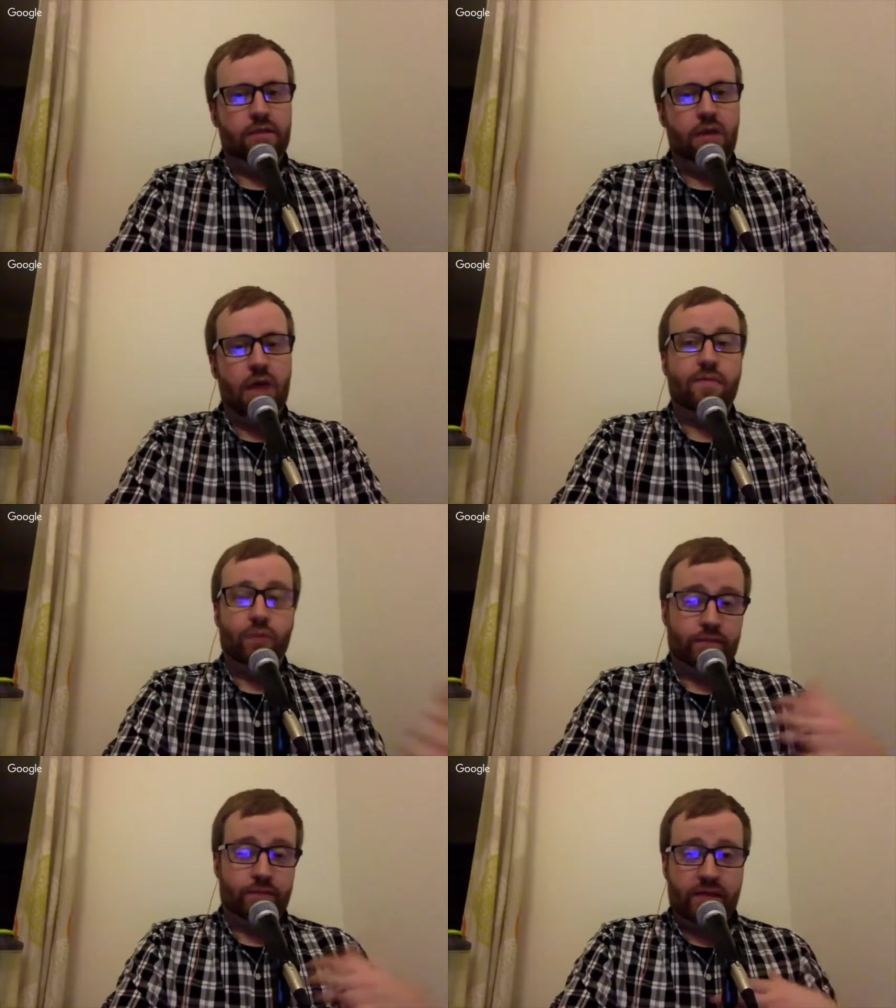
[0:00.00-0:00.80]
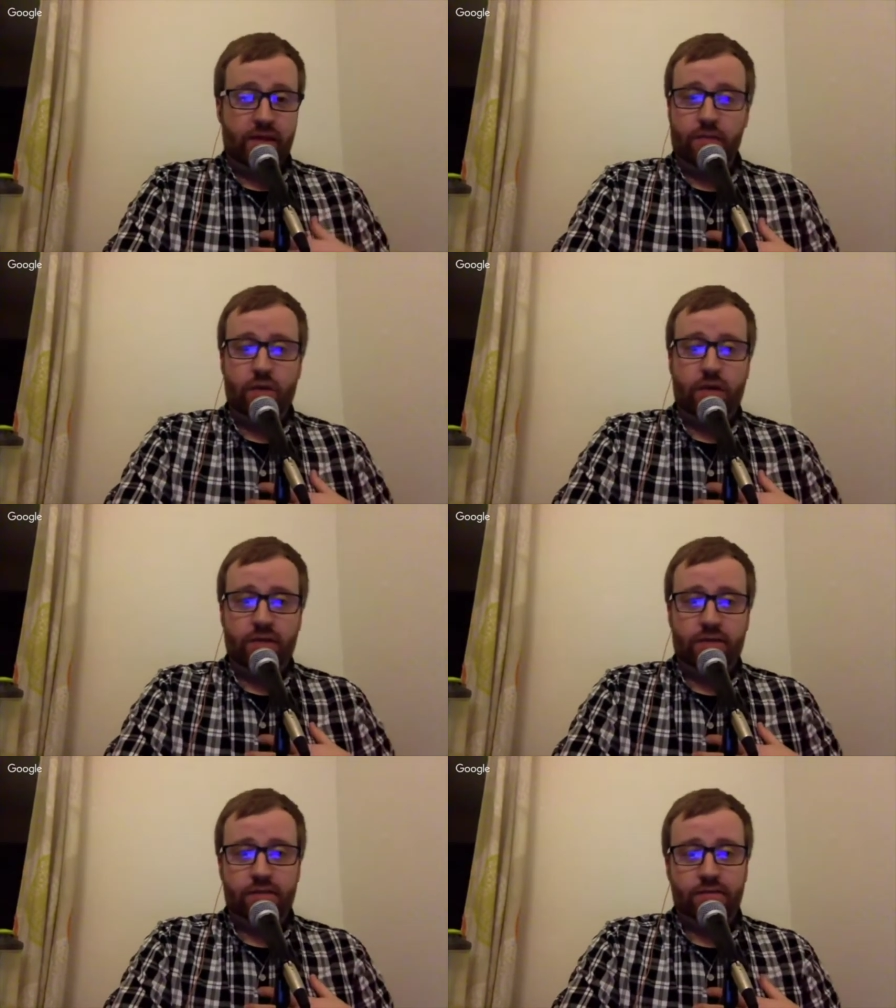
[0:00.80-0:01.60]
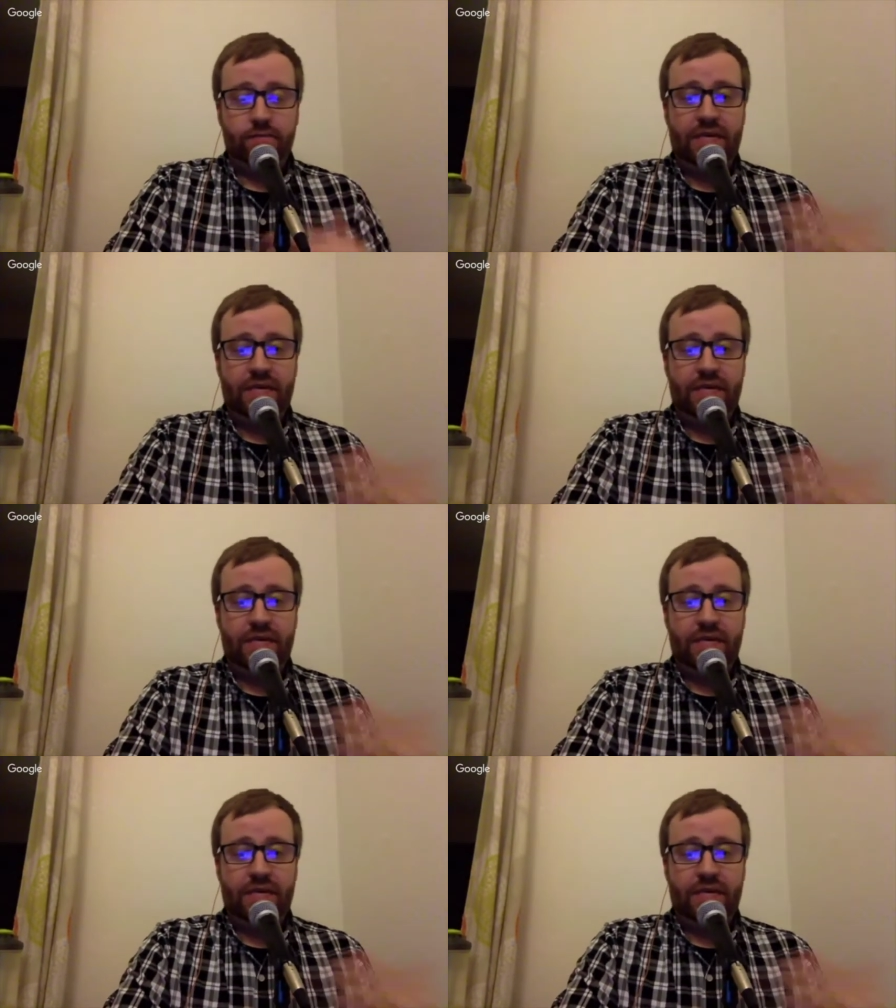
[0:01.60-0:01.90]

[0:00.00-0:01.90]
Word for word: So I'm impressed by that number, at least,